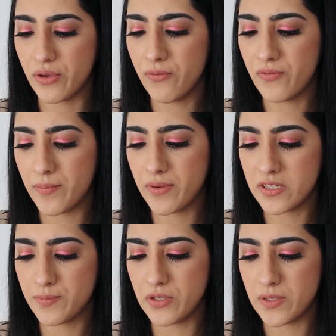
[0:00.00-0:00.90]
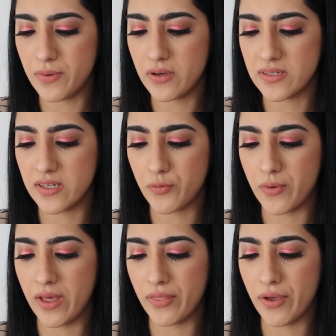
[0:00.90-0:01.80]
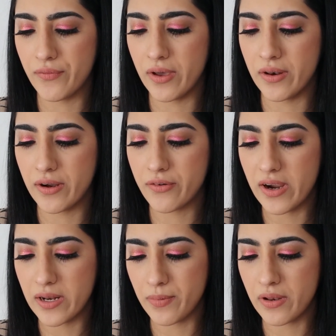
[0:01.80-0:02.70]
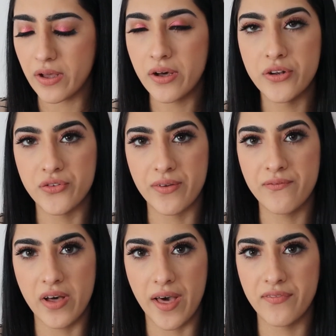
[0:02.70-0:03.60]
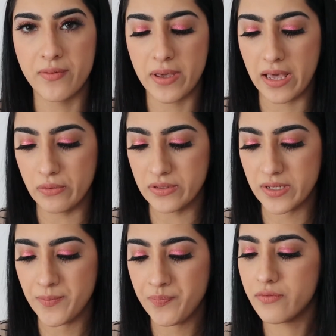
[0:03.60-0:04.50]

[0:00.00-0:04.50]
your fabulous beauty box is worth over an incredible £105.